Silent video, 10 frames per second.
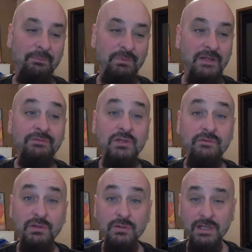
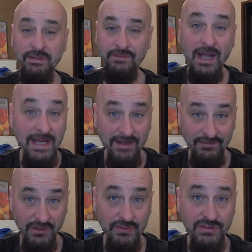if I have
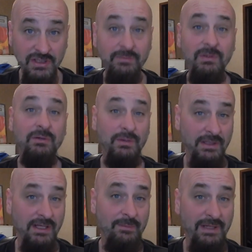used them, you
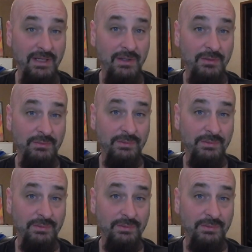can let me know.